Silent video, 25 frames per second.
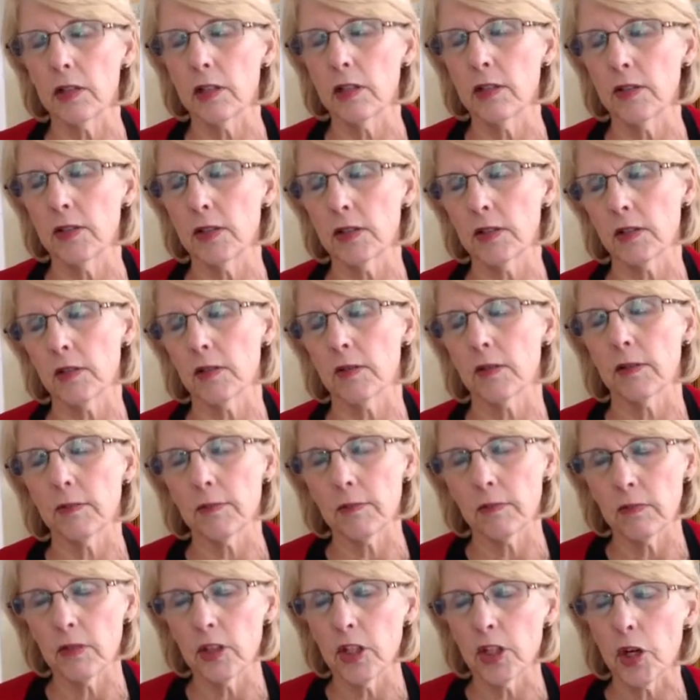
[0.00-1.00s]

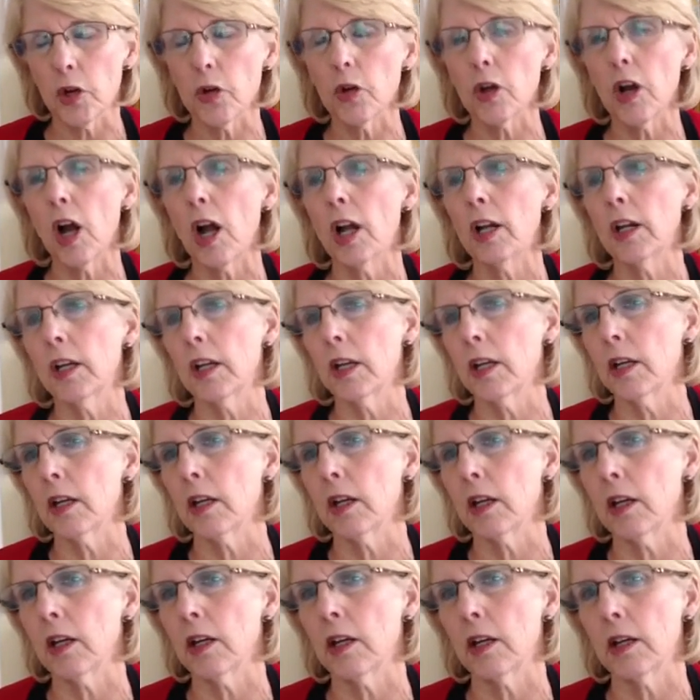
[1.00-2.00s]
got
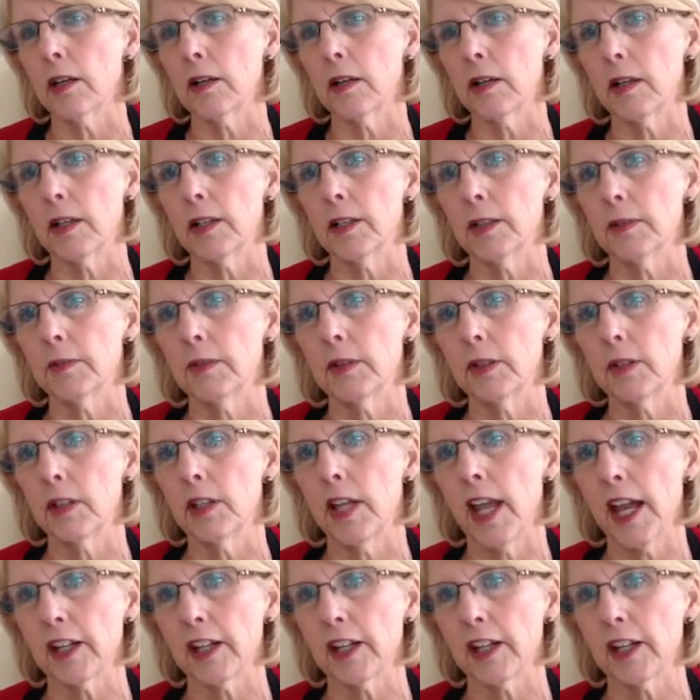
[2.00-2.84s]
an